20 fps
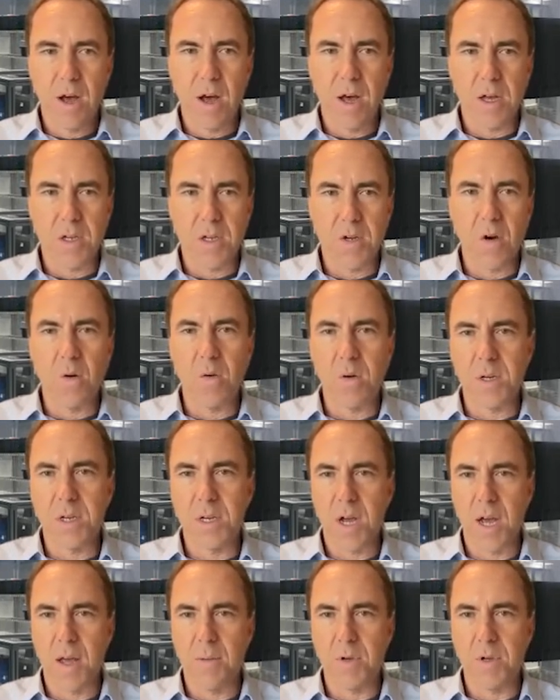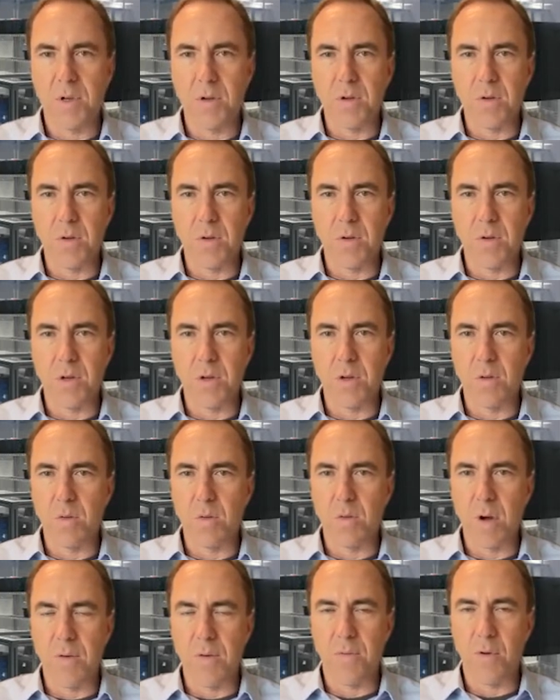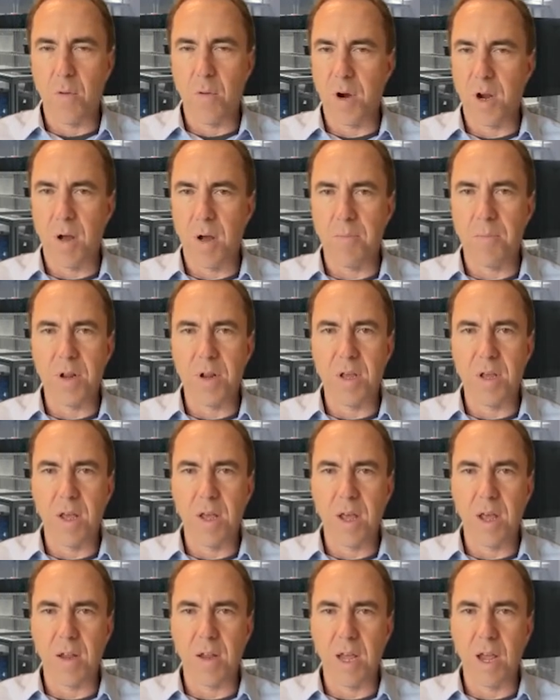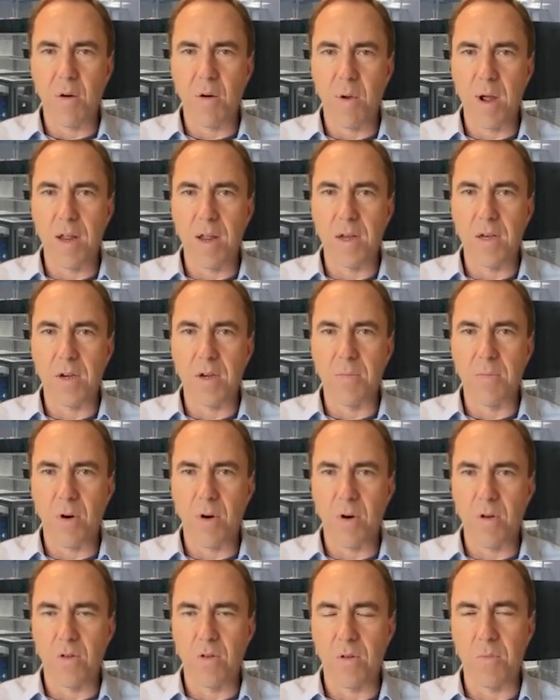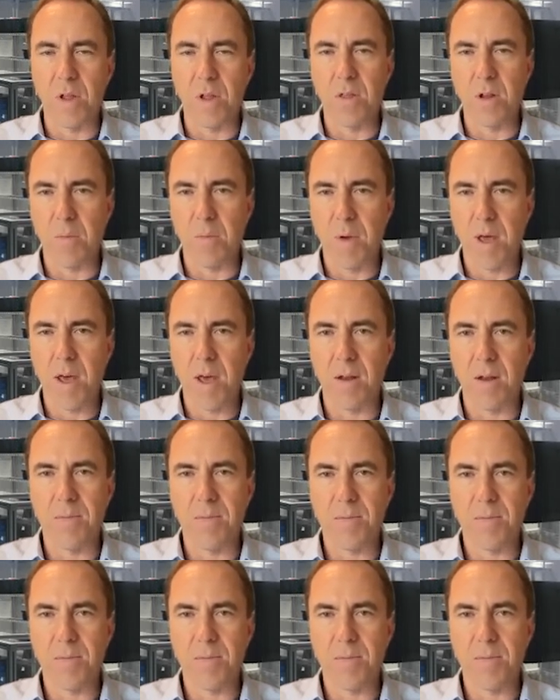So it was time to form a company and get ready to merge and meet the demand.